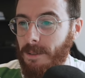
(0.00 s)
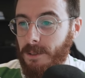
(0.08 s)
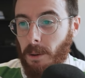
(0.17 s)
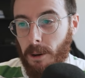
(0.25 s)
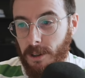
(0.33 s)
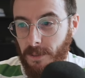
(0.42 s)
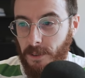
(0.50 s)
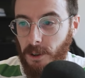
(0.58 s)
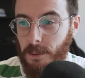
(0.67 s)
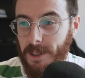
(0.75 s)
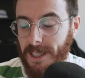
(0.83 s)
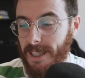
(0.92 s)
I've spoken a
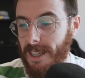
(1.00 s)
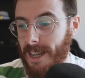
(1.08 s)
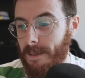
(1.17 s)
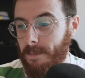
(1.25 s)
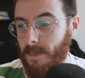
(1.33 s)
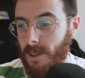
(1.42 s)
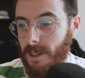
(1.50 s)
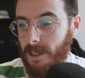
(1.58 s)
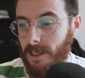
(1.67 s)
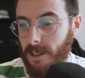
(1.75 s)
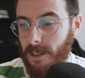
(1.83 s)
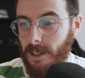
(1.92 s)
few with
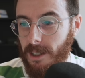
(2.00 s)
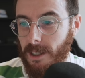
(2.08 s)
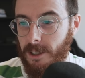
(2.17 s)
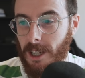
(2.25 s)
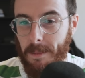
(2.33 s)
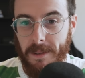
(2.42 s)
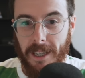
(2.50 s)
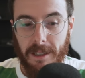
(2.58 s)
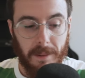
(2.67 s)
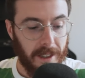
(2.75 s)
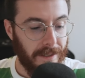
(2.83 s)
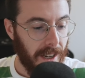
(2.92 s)
the
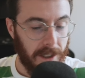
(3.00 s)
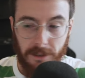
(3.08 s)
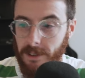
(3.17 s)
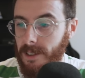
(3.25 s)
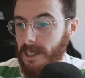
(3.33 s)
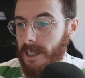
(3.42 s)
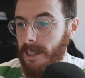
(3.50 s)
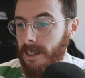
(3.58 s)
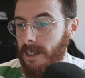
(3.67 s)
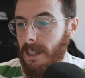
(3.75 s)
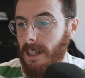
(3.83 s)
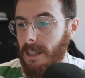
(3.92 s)
Japanese manufacturers there.
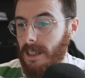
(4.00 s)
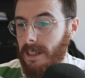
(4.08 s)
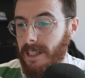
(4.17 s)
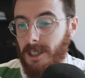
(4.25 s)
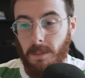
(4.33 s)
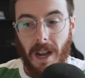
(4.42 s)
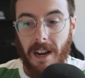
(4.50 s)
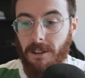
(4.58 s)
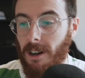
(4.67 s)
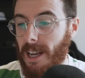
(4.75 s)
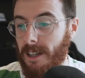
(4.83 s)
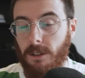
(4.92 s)

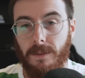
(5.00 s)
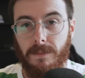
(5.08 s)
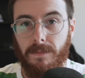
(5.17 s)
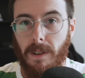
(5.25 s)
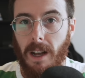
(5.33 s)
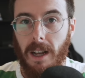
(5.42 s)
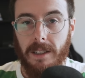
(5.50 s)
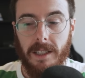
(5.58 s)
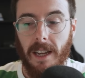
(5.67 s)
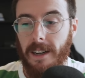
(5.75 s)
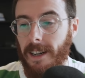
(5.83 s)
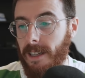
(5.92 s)
Espargaro had a good
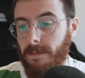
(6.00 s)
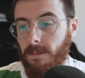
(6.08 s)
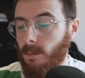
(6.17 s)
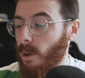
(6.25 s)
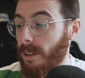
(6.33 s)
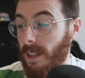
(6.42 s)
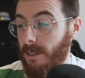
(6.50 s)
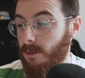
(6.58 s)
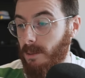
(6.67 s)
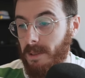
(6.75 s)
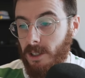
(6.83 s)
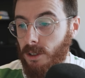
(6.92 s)
Saturday. Well done
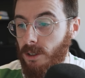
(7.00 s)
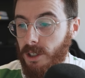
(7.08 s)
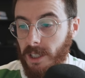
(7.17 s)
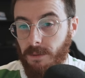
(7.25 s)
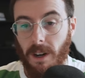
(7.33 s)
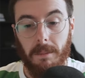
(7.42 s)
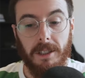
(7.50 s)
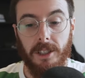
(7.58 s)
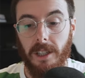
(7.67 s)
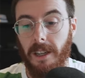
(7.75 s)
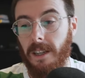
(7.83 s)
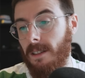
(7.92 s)
to him. He's usually rubbish
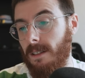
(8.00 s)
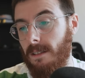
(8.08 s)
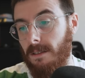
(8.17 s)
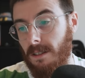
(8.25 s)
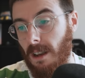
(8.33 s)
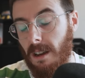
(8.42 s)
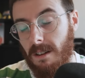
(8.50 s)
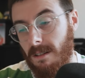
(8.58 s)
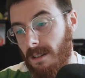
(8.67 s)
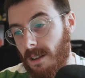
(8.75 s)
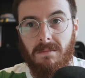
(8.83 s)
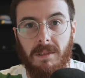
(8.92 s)
here, so
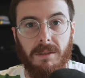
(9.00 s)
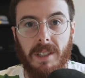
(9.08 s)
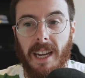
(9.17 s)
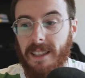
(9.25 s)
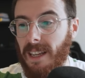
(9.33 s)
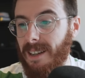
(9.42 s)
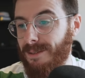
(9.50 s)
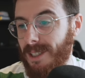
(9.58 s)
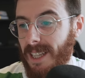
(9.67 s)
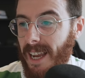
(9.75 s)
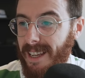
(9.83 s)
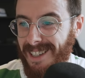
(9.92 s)
we'll take that every
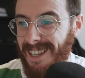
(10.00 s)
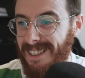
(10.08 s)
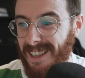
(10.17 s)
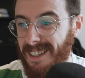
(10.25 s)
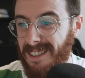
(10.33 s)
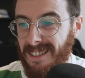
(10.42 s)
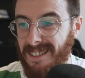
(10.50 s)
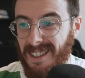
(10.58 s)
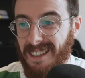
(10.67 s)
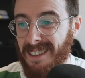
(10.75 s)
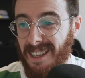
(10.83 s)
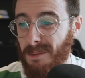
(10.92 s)
day. He had a decent
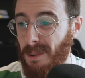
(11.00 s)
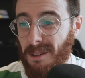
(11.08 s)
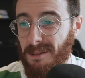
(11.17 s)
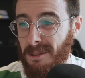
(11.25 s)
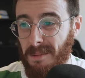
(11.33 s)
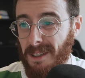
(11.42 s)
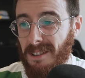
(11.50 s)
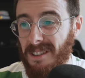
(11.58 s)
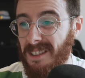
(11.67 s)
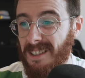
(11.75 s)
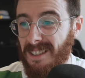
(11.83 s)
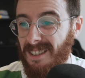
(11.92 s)
Sunday as well, to be
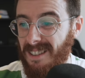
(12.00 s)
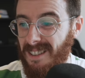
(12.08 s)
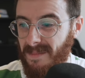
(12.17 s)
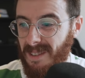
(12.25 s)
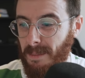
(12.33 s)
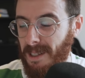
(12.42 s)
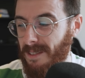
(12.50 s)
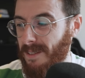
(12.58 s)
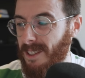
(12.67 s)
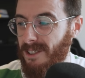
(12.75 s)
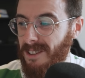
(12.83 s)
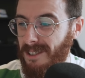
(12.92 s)
honest. I mean, he's
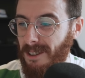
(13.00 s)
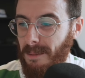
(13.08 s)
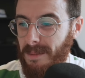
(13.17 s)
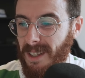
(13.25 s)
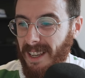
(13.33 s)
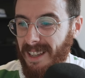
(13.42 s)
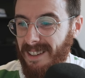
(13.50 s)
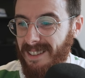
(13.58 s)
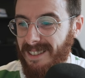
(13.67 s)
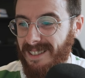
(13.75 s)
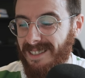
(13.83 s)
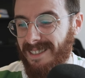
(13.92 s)
finished in the top
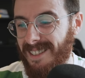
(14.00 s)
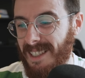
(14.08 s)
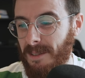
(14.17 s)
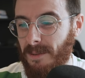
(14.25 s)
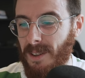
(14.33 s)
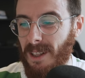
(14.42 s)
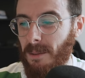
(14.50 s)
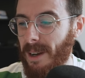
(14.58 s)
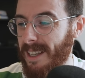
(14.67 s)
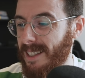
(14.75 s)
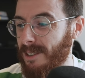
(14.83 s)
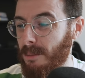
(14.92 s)
10. He fell
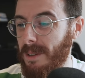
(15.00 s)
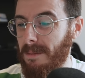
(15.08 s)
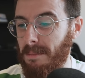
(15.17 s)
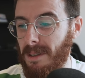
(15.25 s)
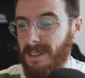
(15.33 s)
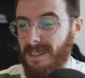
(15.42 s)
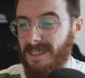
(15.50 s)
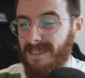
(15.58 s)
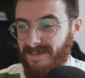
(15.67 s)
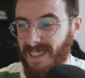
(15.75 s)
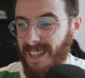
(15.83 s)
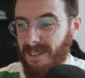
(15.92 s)
away a little bit, but
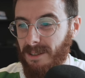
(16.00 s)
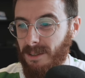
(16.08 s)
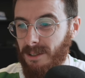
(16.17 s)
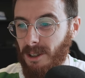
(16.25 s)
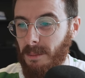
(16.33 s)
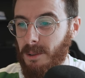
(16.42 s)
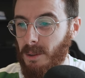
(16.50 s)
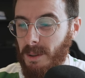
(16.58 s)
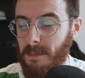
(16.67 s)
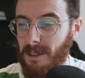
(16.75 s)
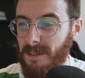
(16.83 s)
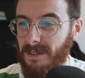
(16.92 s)
yeah, good job to
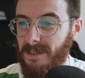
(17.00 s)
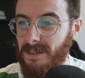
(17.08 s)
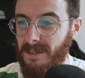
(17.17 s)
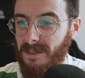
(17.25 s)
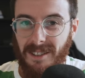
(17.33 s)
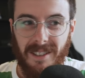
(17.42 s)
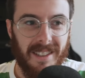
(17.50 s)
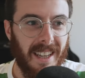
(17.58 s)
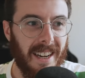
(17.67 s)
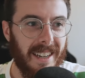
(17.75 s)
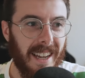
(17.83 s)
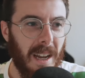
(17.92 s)
him on
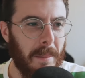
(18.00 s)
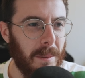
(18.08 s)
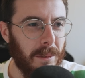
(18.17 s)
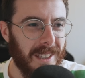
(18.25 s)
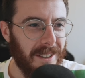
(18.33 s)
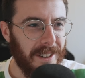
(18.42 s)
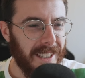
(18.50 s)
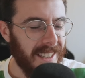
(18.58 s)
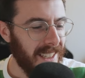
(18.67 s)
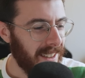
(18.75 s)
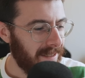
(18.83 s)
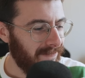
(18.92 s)
Saturday. I mean, was there
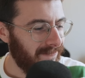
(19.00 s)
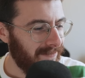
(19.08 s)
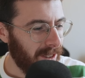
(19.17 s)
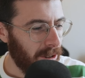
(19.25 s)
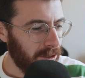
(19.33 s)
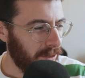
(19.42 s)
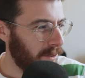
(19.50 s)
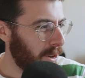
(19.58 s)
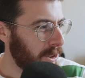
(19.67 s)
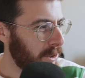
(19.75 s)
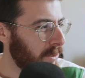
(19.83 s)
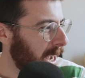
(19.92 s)
anything
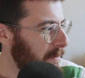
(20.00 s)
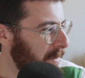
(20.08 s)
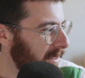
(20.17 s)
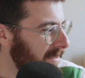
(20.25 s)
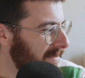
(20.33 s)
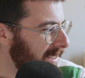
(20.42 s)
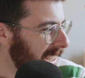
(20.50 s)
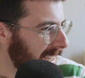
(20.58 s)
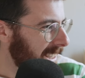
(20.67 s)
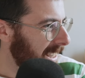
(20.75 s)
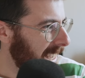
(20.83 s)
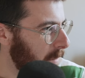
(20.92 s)
controversial happen? Did
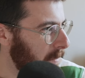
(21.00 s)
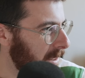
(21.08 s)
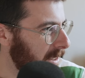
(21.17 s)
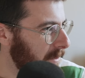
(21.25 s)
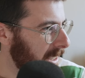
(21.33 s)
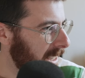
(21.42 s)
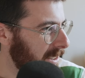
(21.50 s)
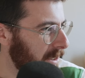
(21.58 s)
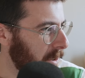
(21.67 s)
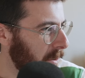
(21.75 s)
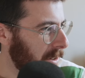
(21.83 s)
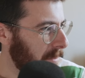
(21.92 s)
anything happen that we need to
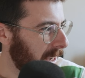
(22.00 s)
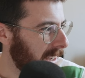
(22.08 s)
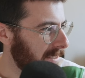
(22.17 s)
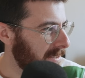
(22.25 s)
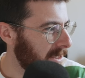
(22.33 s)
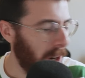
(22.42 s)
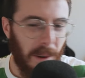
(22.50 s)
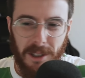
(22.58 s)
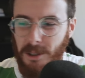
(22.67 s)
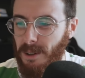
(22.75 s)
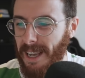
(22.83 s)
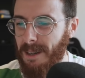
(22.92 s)
talk about? No one
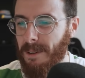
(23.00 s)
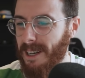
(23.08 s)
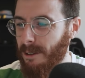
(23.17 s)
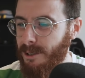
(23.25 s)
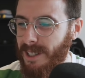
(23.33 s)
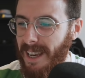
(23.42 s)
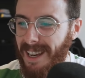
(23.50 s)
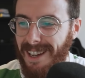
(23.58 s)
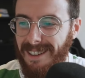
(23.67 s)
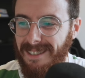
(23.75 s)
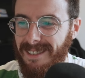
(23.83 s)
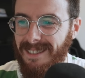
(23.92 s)
took anyone else
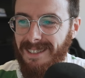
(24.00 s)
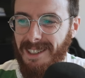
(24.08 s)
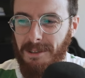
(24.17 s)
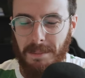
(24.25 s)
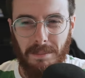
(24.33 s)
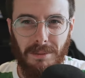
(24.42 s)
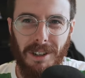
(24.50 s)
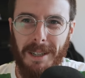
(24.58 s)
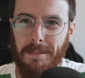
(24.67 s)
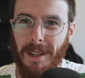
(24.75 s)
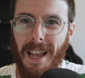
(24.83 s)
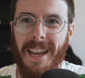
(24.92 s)
out. It was
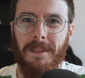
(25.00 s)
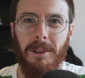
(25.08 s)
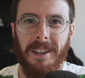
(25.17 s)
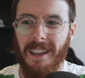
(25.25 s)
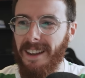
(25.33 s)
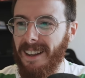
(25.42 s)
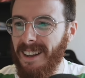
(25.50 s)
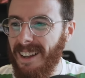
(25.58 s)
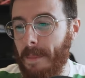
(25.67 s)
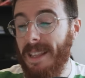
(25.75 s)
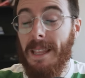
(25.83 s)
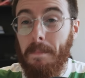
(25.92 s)
pretty bland, wasn't it?
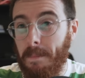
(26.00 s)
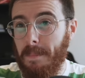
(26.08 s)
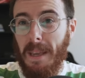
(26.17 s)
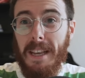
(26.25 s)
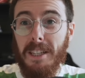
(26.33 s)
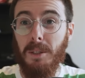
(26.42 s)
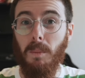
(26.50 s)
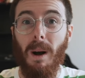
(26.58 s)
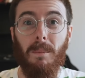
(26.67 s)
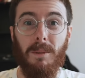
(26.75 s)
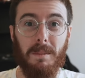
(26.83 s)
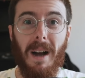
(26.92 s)
I mean, the biggest
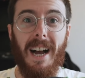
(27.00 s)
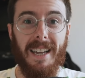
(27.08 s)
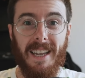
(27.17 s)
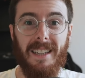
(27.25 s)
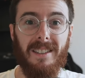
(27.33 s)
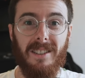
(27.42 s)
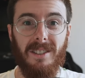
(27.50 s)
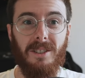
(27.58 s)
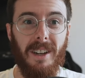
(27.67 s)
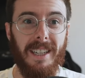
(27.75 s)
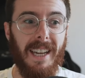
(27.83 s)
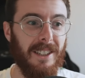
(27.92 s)
one was Marquez
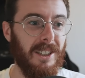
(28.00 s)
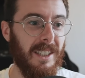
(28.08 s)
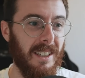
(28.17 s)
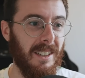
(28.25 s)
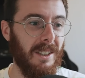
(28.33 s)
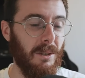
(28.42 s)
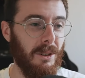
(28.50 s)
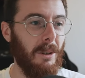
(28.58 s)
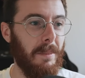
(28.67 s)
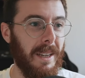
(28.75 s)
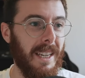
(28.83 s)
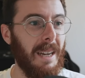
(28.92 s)
not engaging or
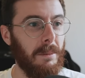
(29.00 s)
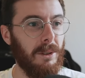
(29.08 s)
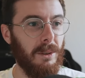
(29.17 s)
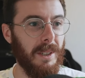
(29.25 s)
not being able